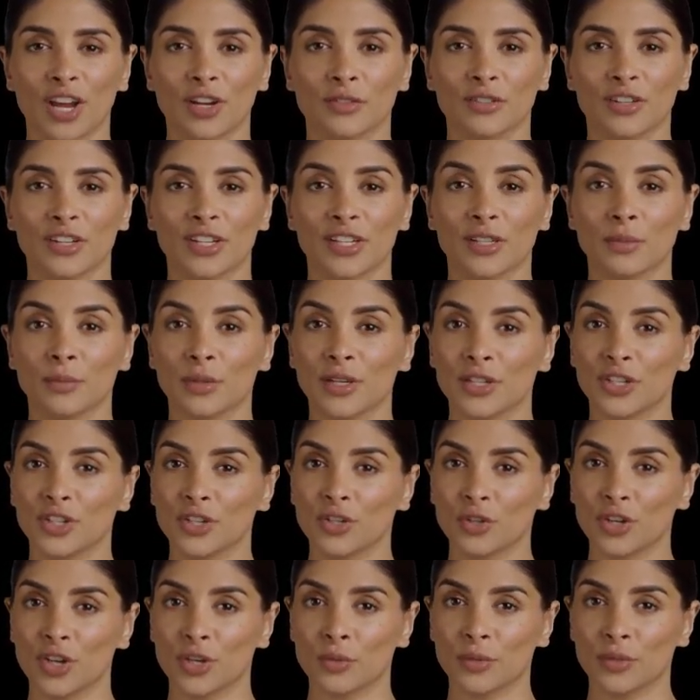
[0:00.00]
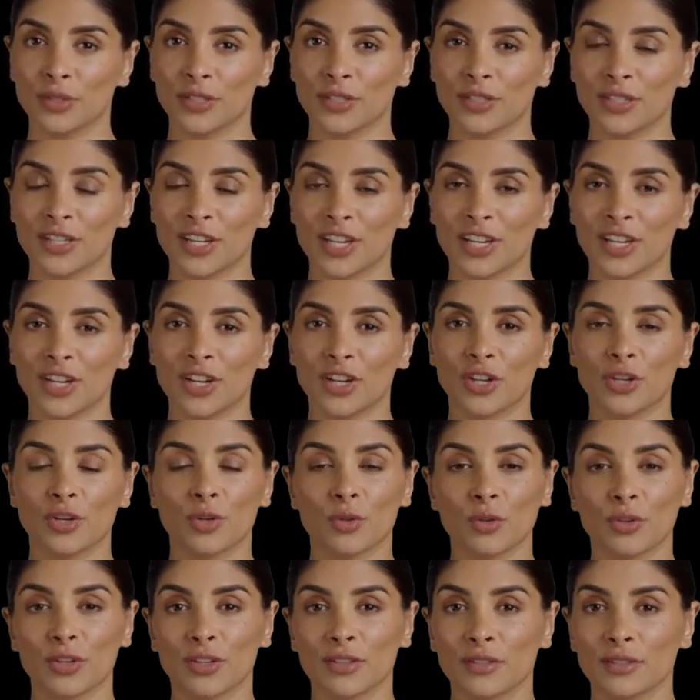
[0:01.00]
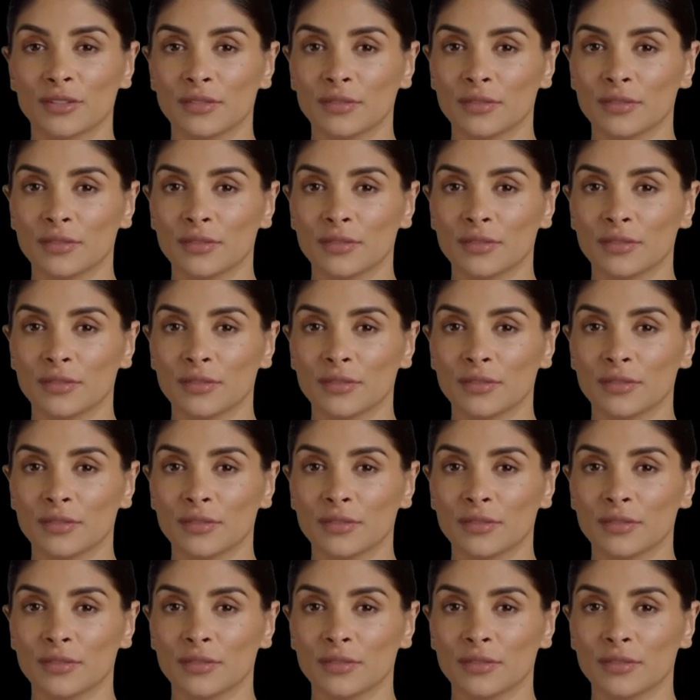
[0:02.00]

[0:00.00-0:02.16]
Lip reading: evidence-based treatments include